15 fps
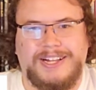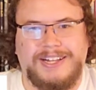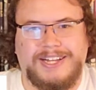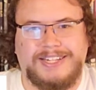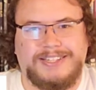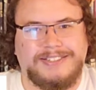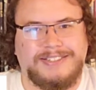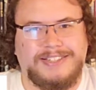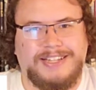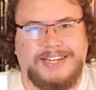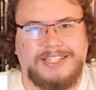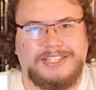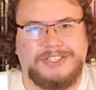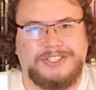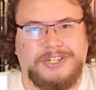Like there's a
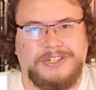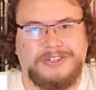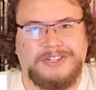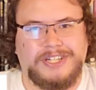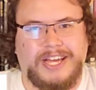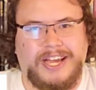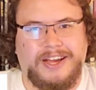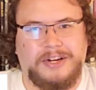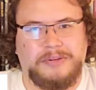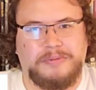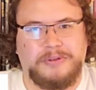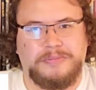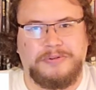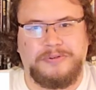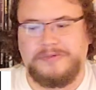lot of jungle
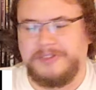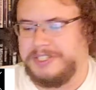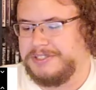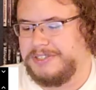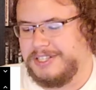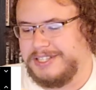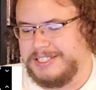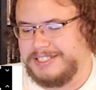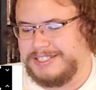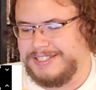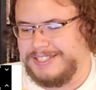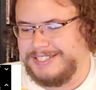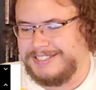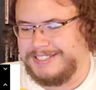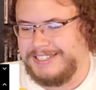cannibal movies on this
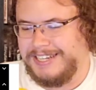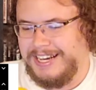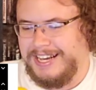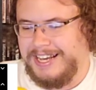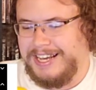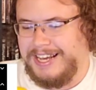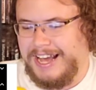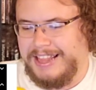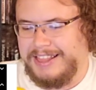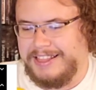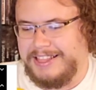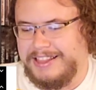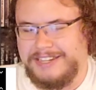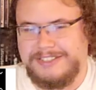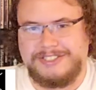list, and
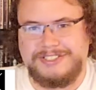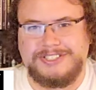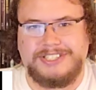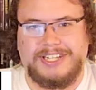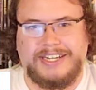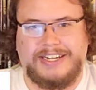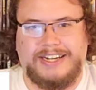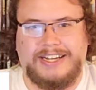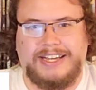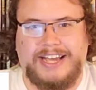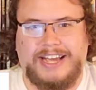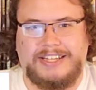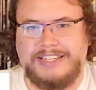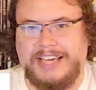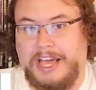then there's just like a
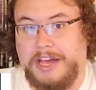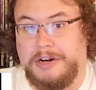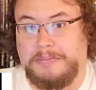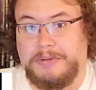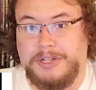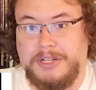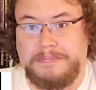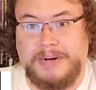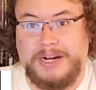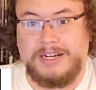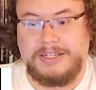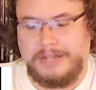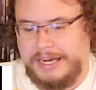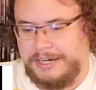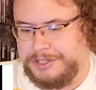cannibal apocalypse.